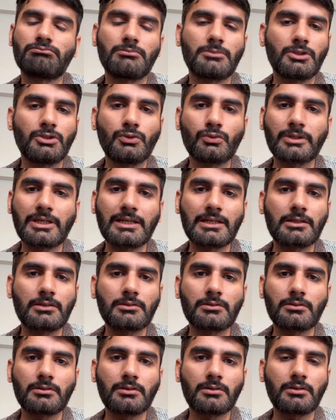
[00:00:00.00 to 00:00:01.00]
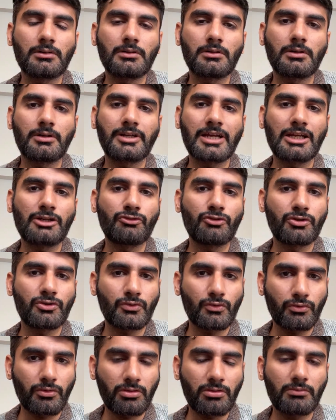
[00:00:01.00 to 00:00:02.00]
You can write your
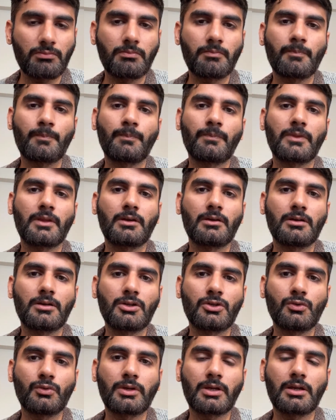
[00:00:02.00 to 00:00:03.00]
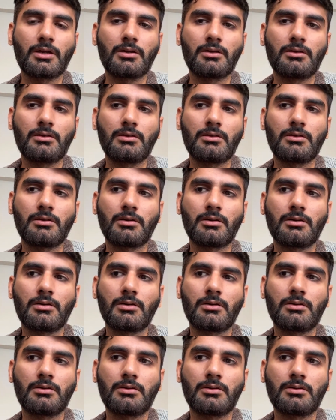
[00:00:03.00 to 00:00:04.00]
notes. You can
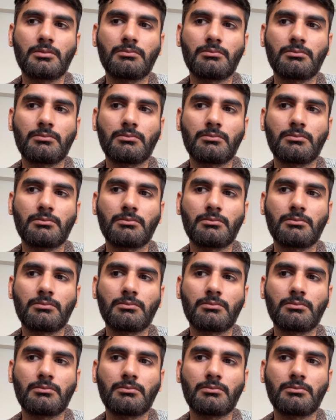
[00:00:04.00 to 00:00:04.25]
uh,